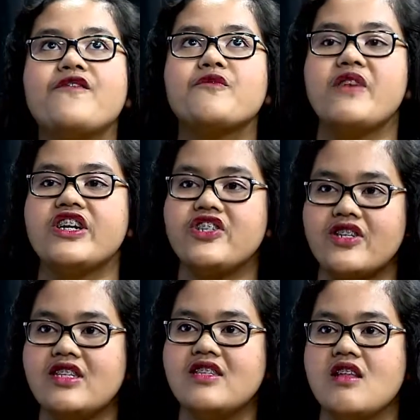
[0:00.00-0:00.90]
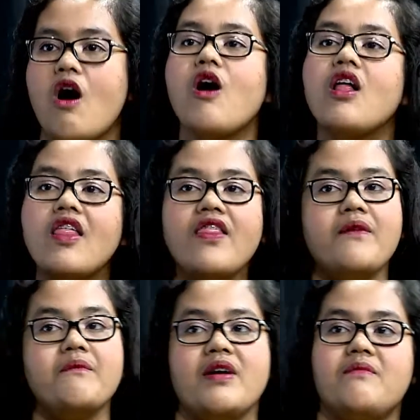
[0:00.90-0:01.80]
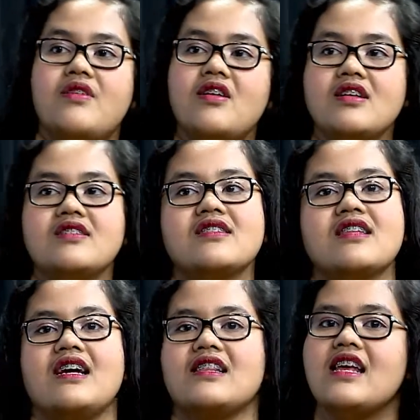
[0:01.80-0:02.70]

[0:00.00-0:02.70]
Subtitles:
to make sure all of the member is not